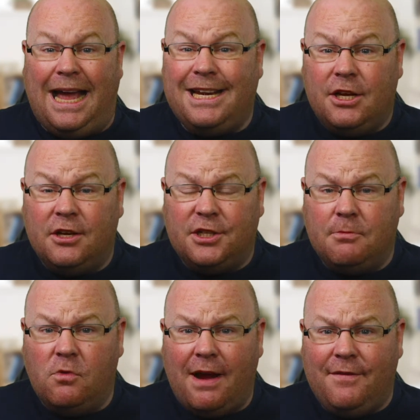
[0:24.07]
Adding
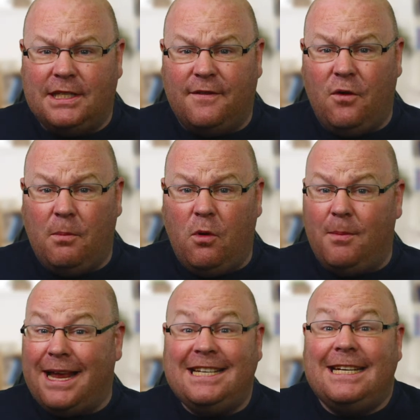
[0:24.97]
custom graphics to Football
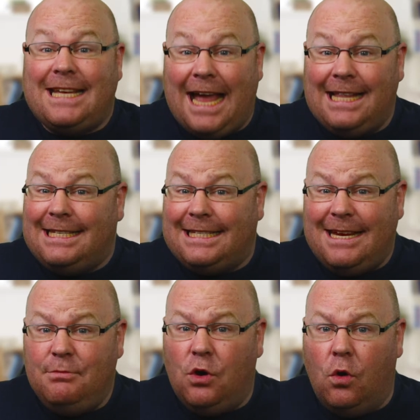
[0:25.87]
Manager can
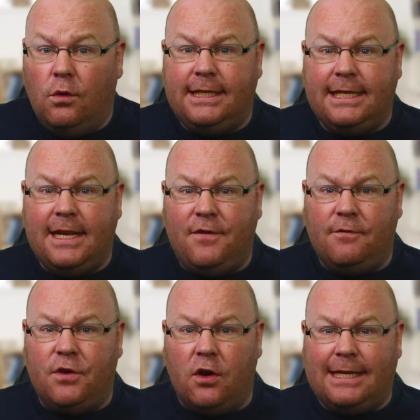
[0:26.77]
seem daunting if
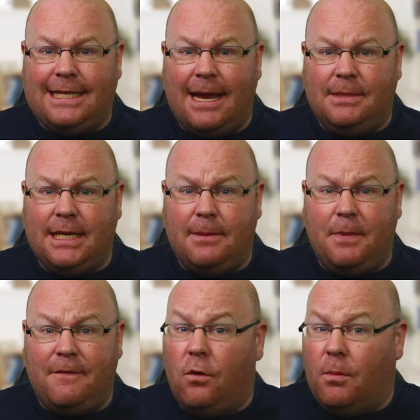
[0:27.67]
you've not attempted it
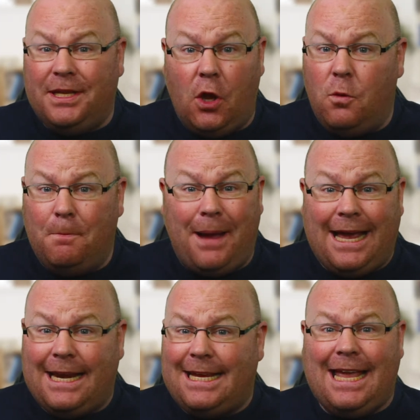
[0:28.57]
before, but don't
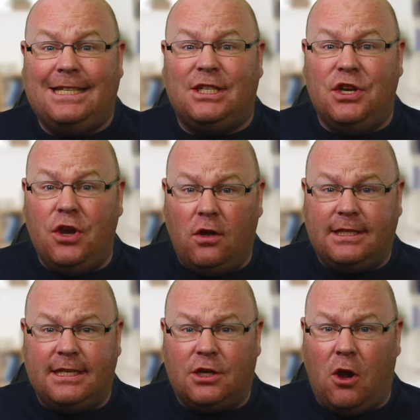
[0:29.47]
panic, it's
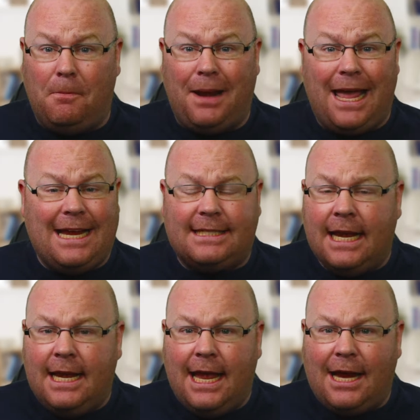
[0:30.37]
not as complex
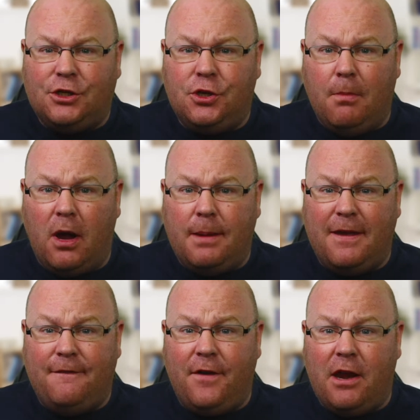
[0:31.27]
as you might
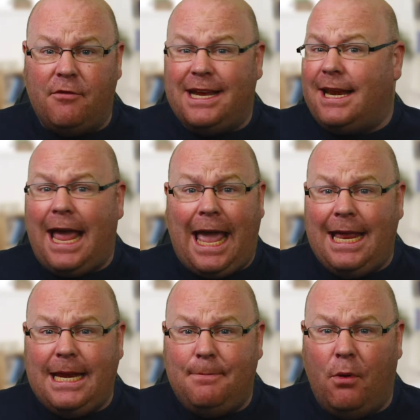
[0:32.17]
be fearing. And at
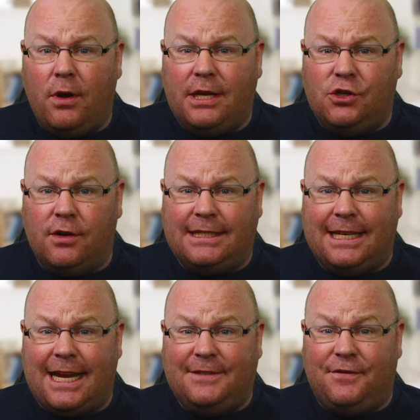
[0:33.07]
any point during
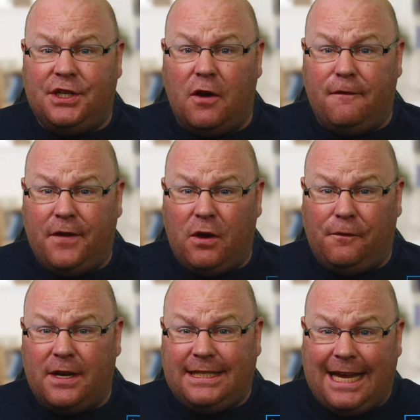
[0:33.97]
today's video, feel
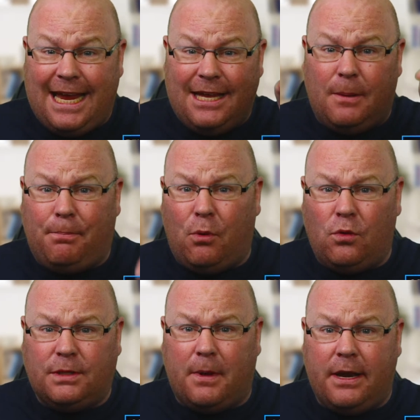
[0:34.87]
free to hit the
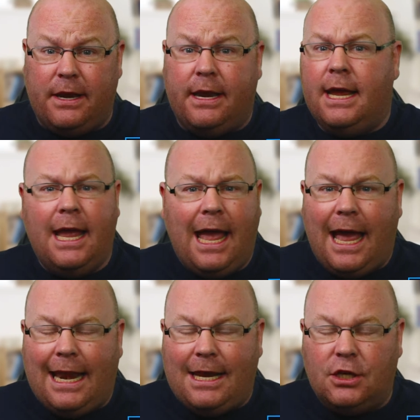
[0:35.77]
pause button
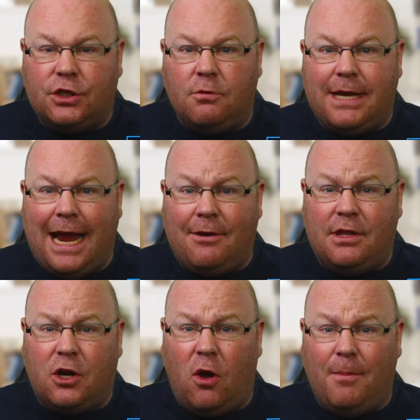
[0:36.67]
and let us know down
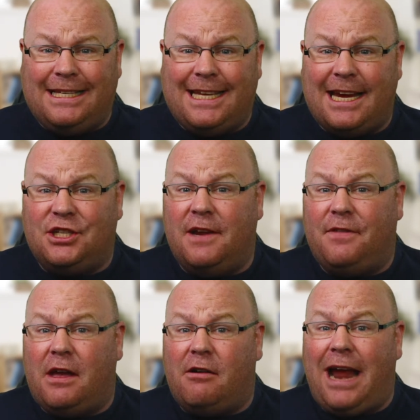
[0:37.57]
in the comments section
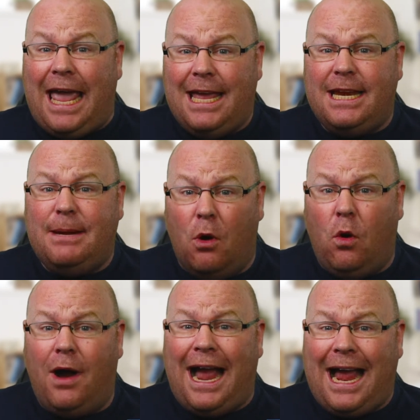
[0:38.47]
if there are any
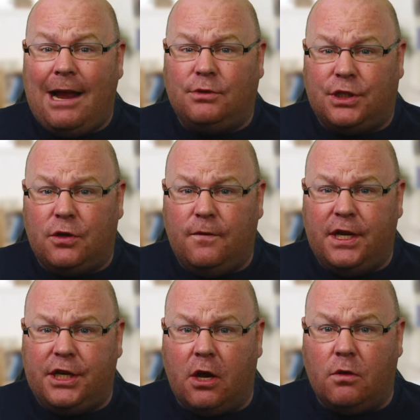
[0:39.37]
more how-to
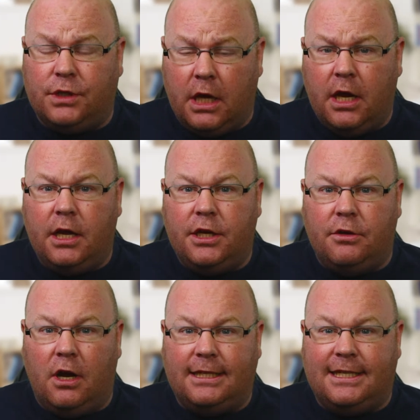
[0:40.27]
videos
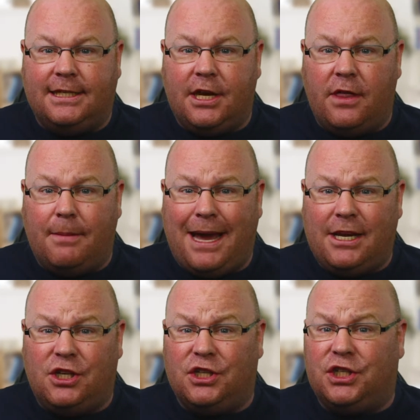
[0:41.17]
you'd like to see on the
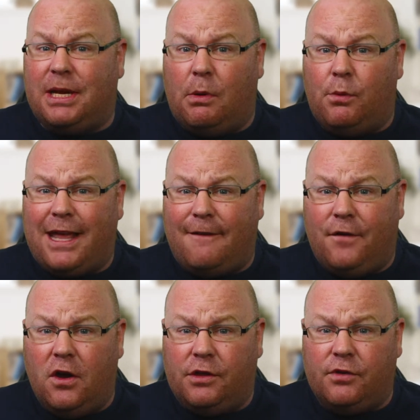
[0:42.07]
manager's seat. But without
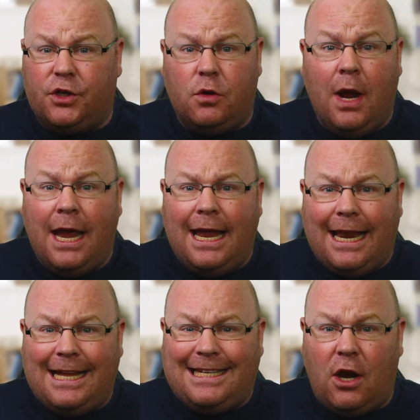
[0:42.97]
further ado,
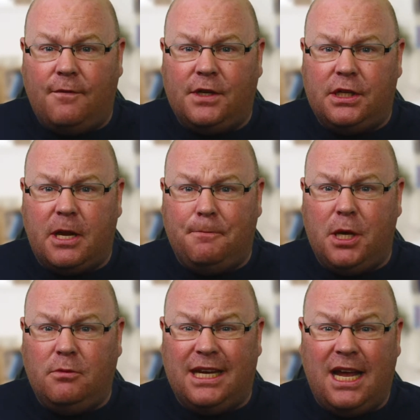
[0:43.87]
let's head over to the
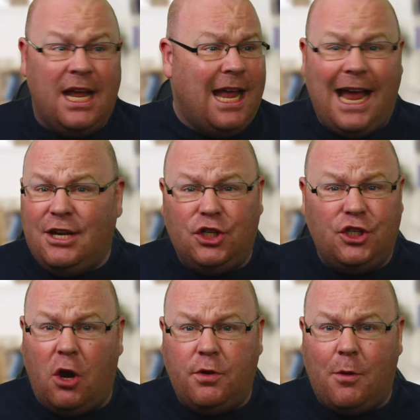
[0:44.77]
computer and
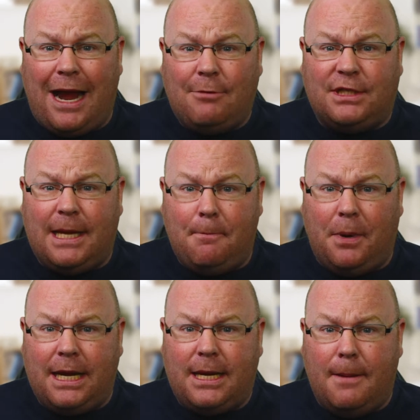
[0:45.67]
show you how
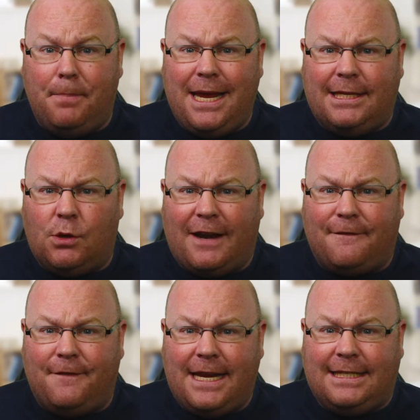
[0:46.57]
simple it can be to add
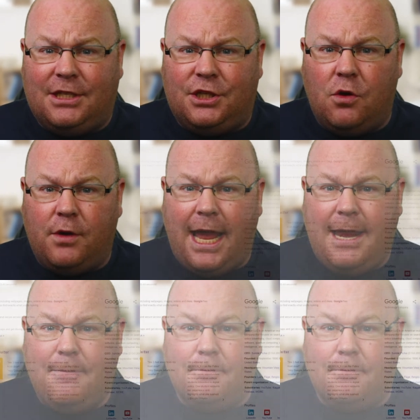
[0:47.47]
faces to your game.